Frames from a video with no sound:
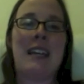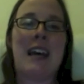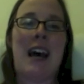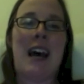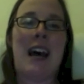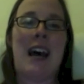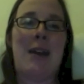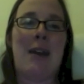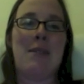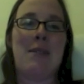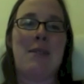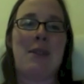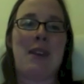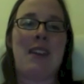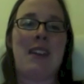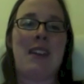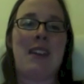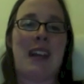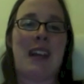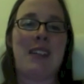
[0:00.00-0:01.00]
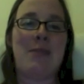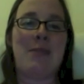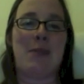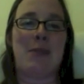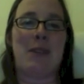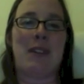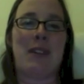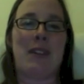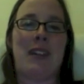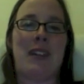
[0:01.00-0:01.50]
Um, so I think that's what
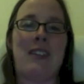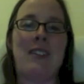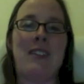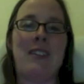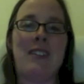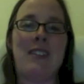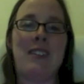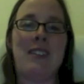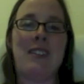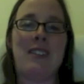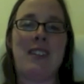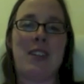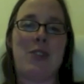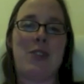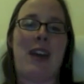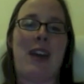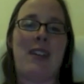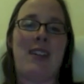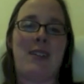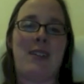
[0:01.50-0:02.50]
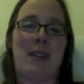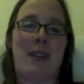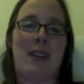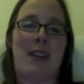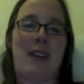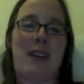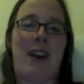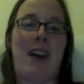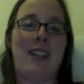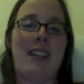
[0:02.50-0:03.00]
really attracted me to
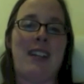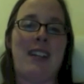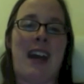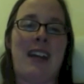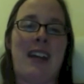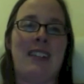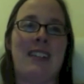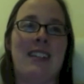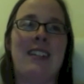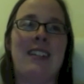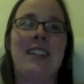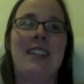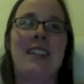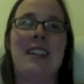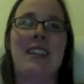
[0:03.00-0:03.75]
Contact and